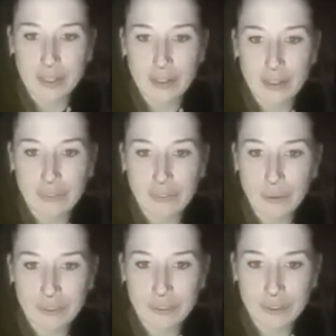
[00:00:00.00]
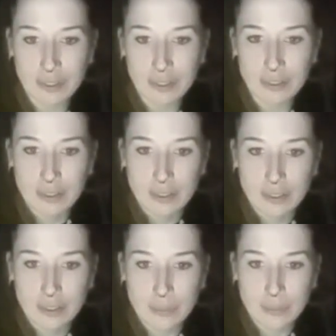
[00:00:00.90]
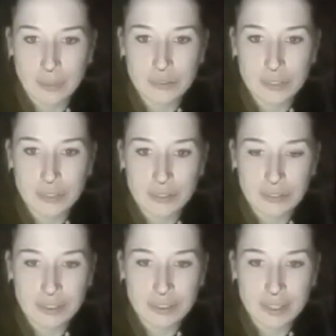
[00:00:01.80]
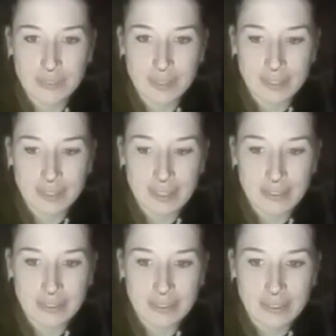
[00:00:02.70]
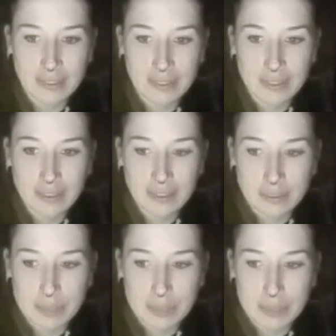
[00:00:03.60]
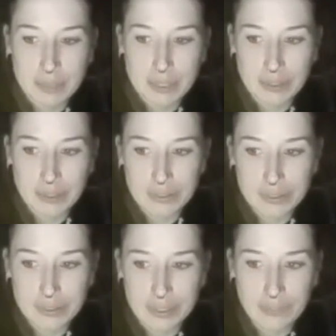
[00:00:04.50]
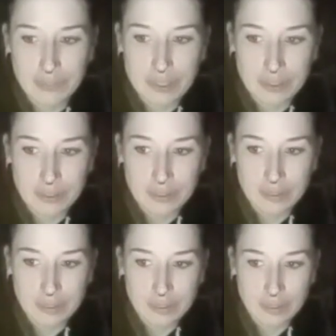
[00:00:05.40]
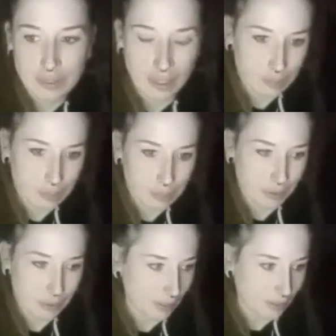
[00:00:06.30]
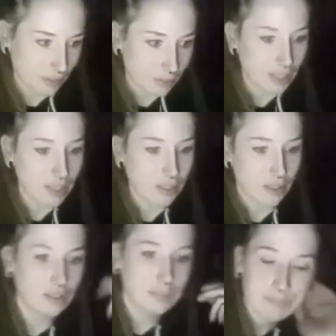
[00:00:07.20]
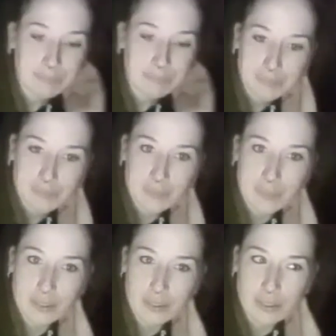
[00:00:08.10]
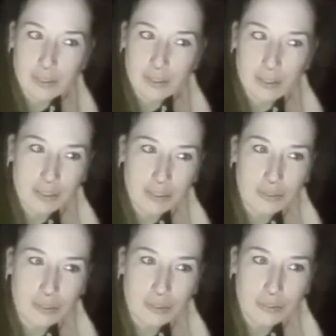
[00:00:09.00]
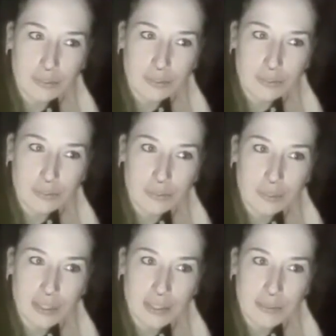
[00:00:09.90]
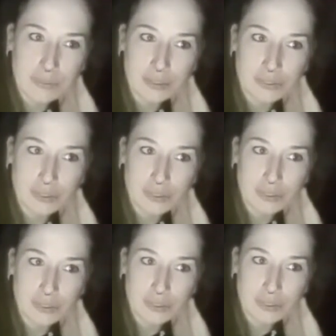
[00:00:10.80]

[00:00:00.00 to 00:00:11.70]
with whose energy they take in, because if you are higher up like they are, you don't really want um,